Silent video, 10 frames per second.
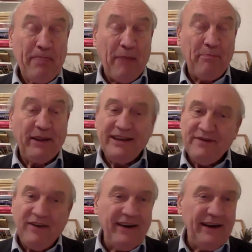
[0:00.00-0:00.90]
but it's
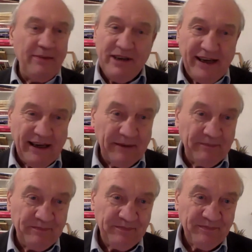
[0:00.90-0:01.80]
very limiting.
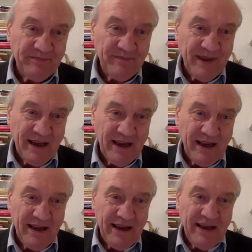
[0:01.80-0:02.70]
Hmm.
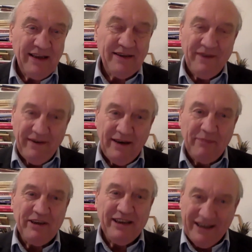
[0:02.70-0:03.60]
It's very
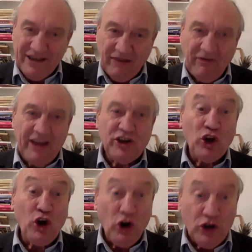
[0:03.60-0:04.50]
limiting. It's a, it's a
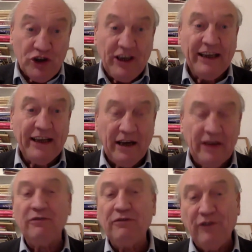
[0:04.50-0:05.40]
costly kind
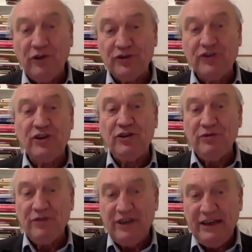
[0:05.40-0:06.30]
of false
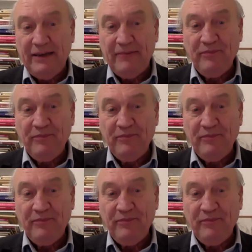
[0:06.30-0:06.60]
security